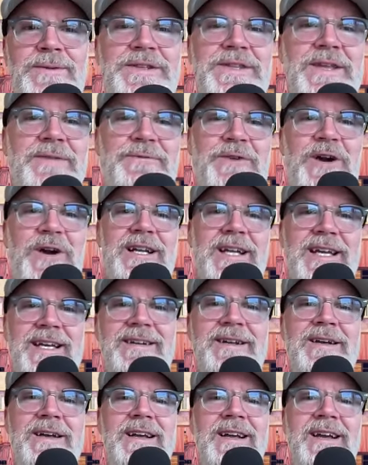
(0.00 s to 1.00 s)
with the
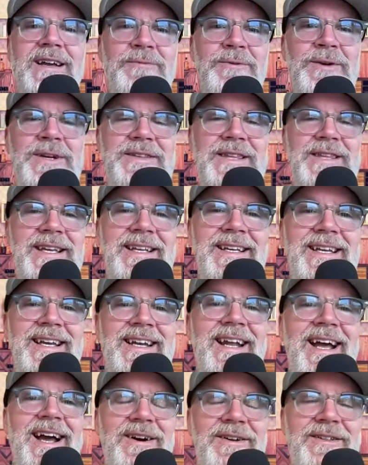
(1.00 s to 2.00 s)
fucking with the
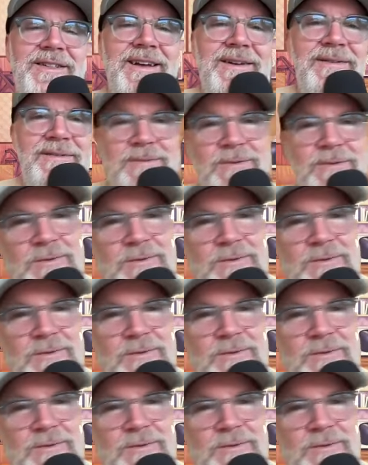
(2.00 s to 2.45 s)
you know the